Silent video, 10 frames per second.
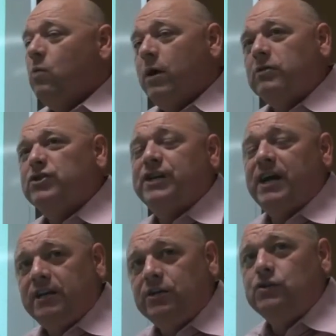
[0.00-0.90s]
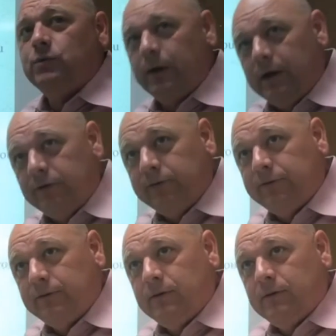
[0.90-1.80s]
where Satan
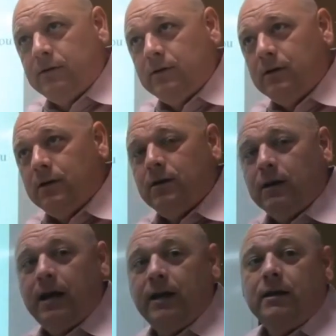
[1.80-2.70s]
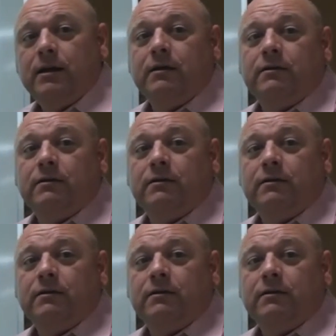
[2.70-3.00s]
dwells. Okay,